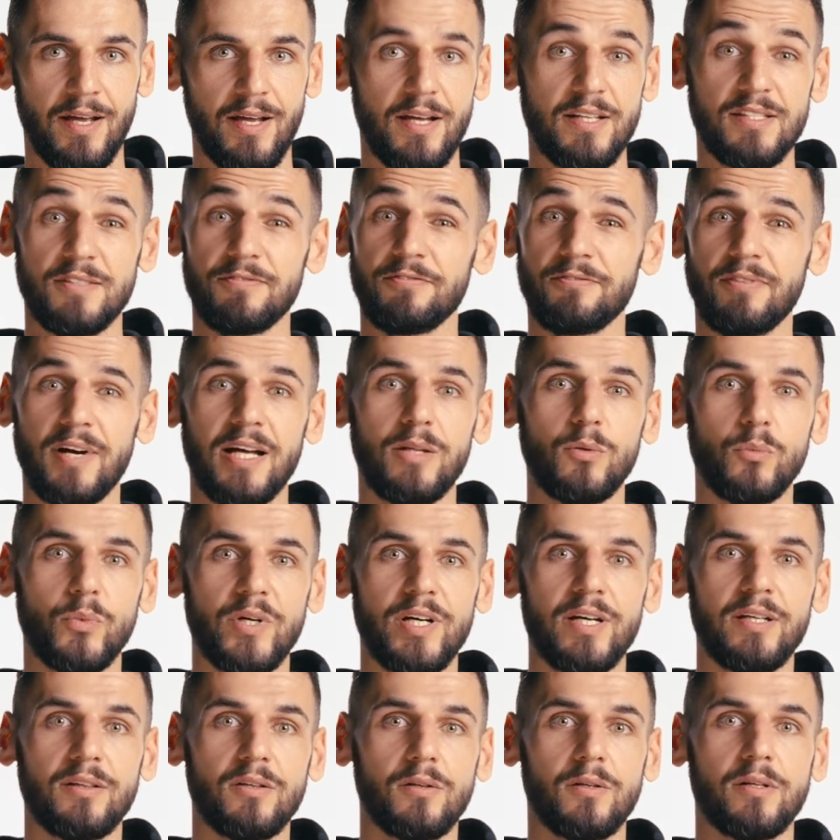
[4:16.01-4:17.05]
It's a fun
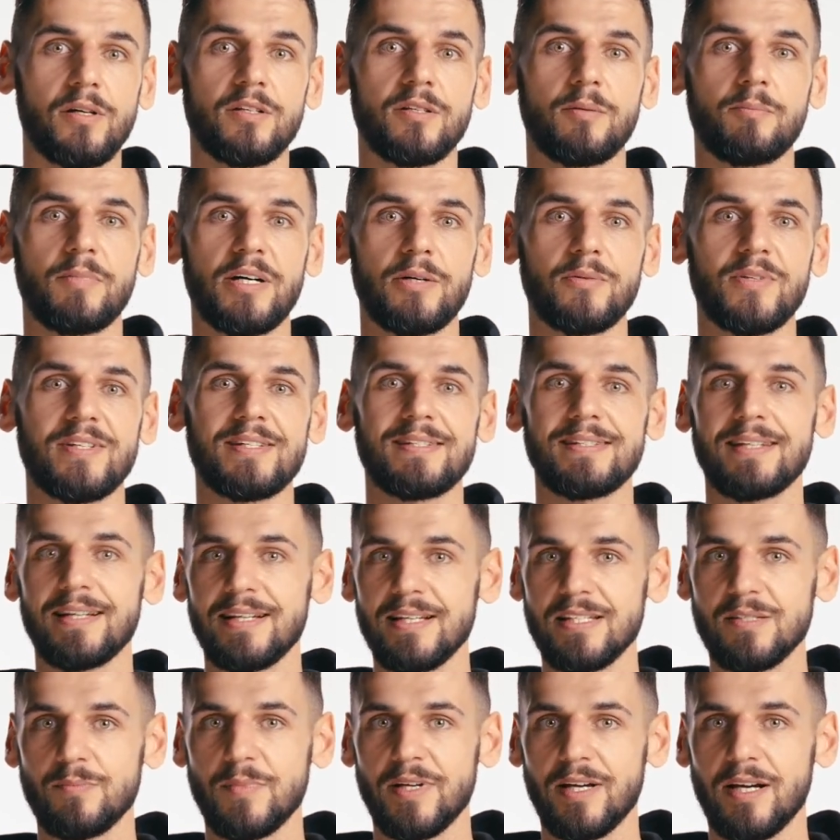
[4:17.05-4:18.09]
way to learn about the
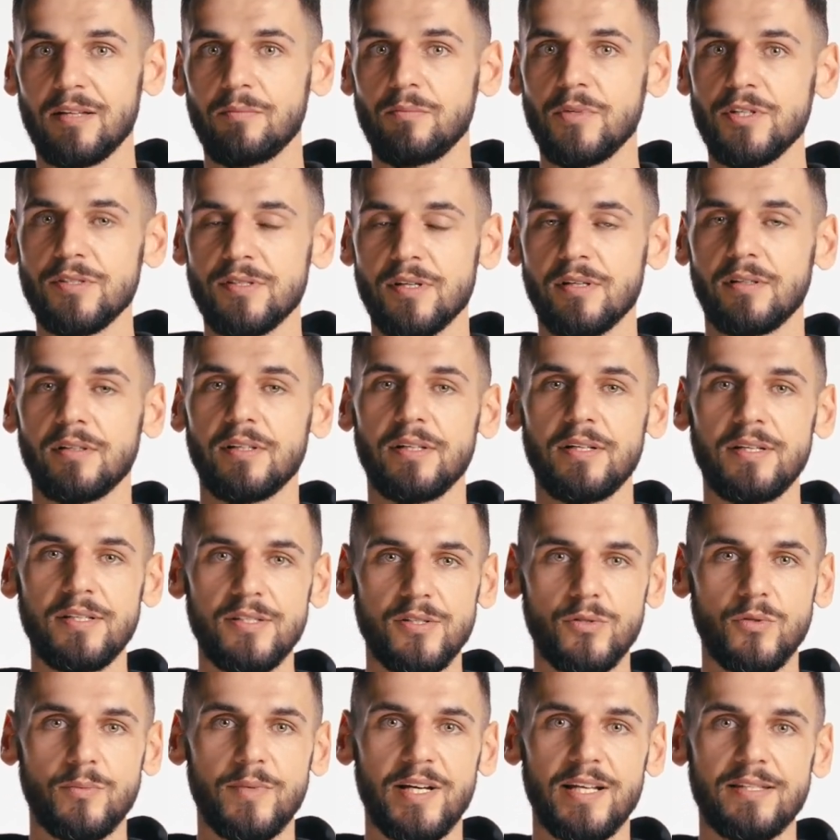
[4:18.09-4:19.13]
science behind musical
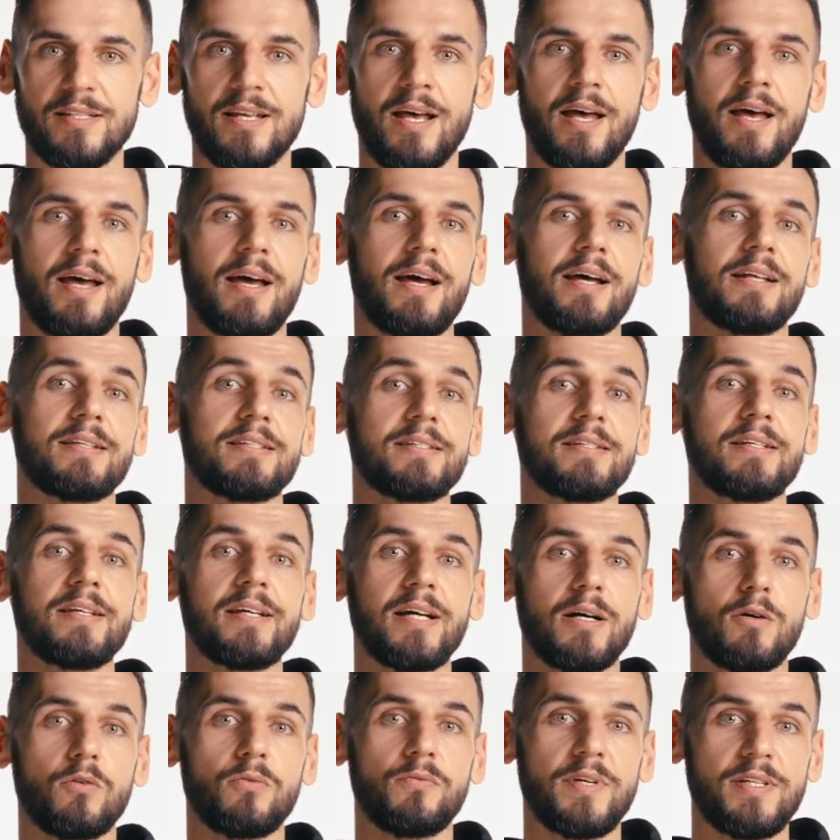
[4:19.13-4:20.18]
instruments and see
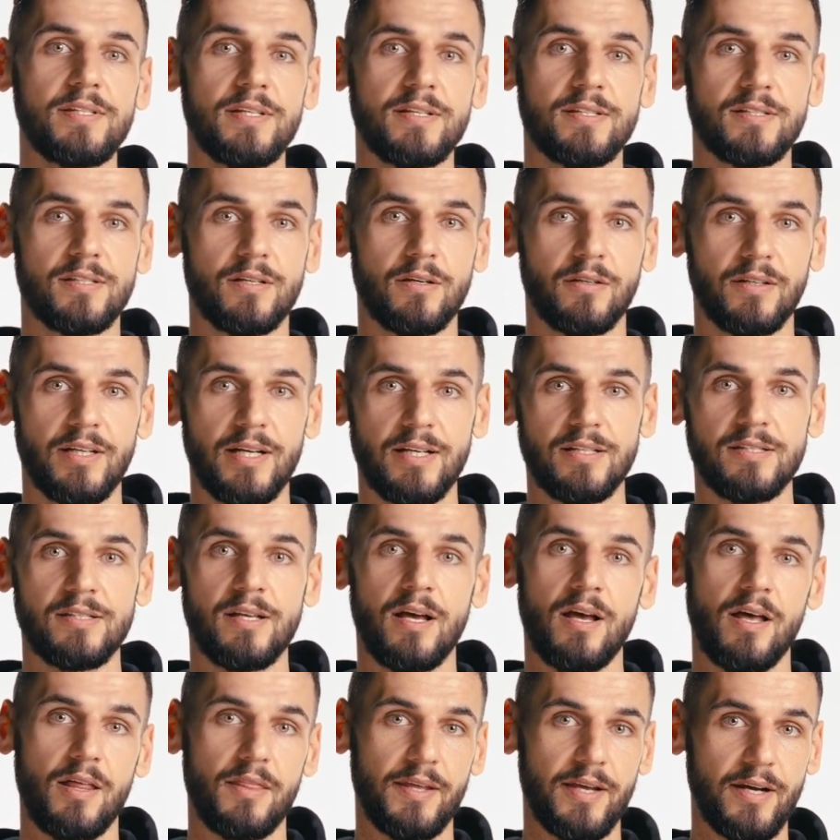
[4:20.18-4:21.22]
how physics connects
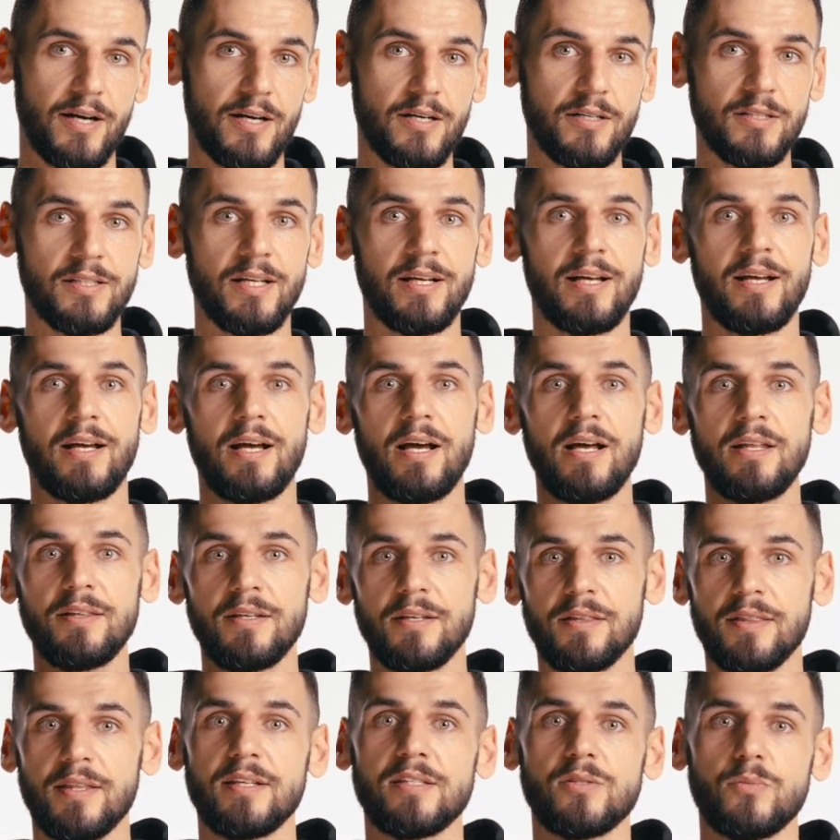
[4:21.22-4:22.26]
the art and the
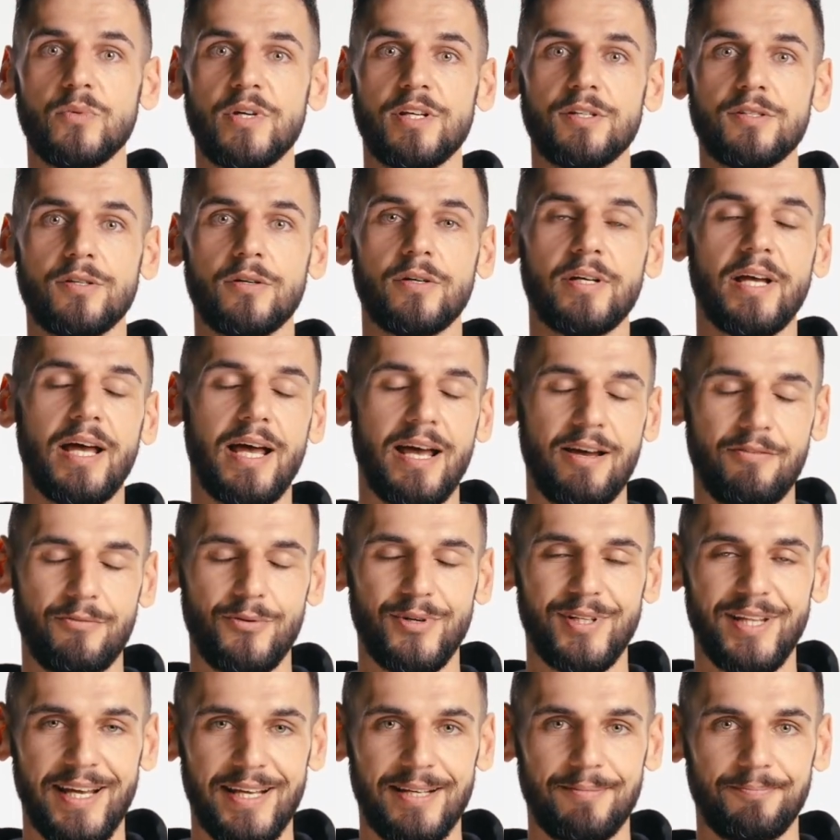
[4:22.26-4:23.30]
things we enjoy
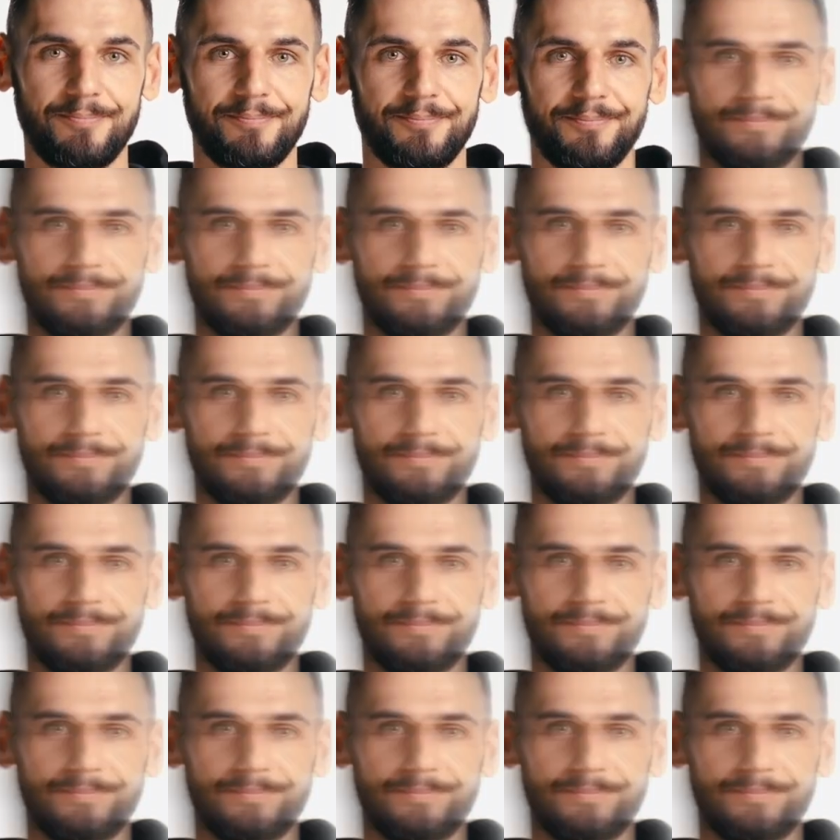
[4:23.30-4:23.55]
every day.